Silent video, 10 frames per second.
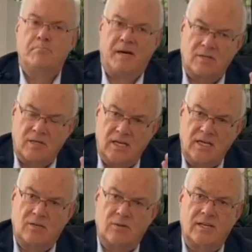But
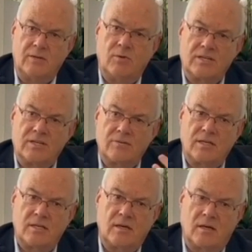equally, we're
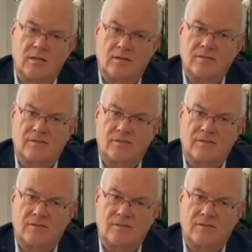doing a lot of